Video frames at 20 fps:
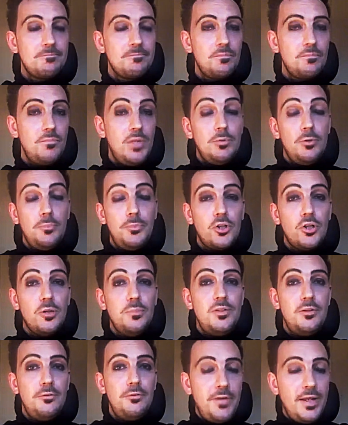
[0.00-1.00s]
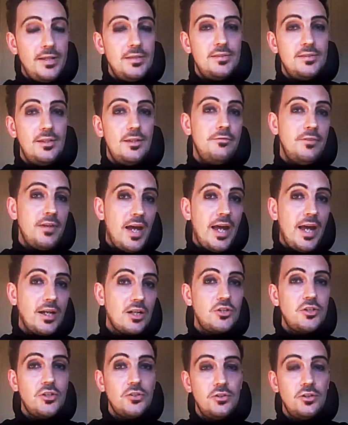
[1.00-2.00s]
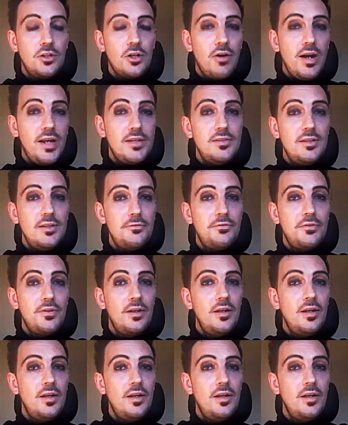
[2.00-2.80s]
People become defensive and anxious and aggressive.